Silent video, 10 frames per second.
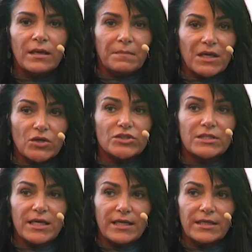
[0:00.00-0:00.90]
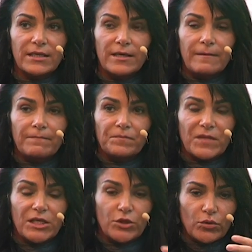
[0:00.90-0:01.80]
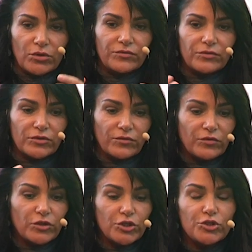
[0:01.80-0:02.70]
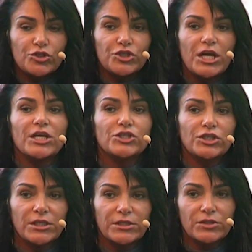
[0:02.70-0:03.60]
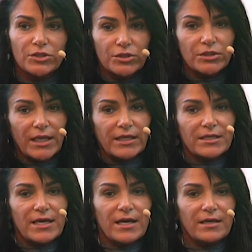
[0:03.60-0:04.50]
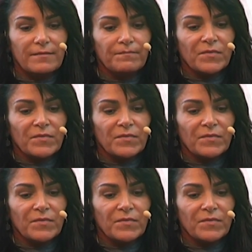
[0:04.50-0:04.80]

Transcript: Because in order for you to change a little girl like that